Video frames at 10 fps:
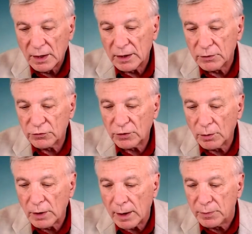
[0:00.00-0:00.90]
And it
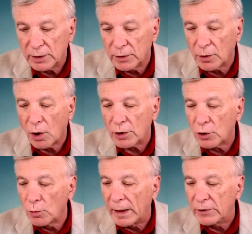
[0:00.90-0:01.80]
showed up in an
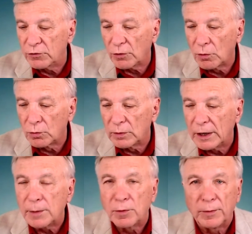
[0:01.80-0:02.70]
article by Joe
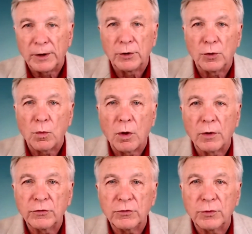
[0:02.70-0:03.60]
Lieberman in the
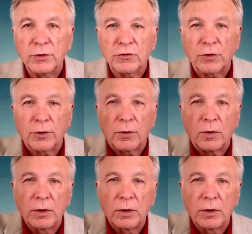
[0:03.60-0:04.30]
Wall Street Journal,